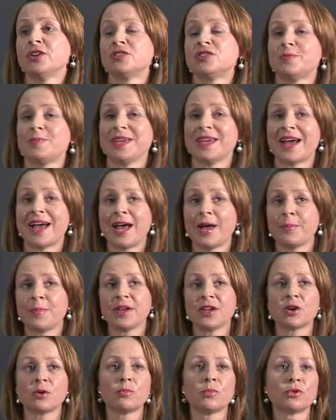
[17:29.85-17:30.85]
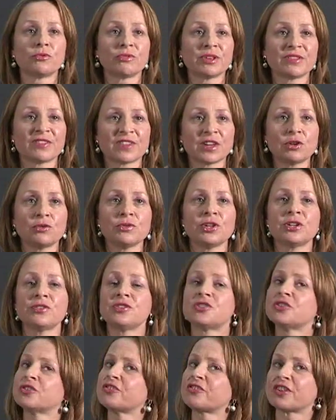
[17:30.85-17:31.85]
to be happier, more
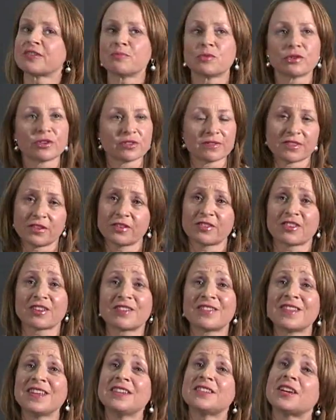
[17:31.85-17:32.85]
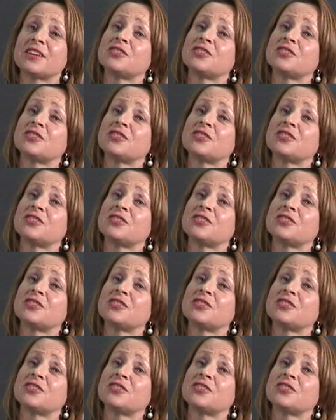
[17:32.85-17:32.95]
resilient, to succeed,